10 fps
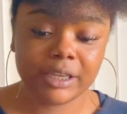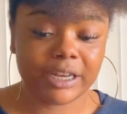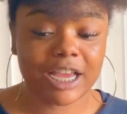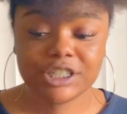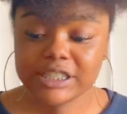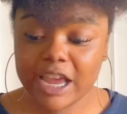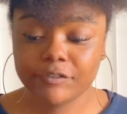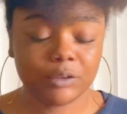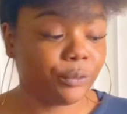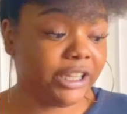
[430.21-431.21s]
And I just have
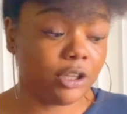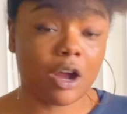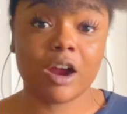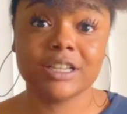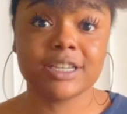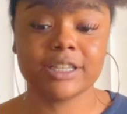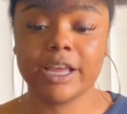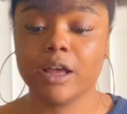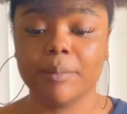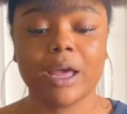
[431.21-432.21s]
to read the cards as they
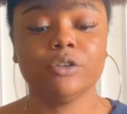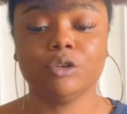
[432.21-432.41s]
come out.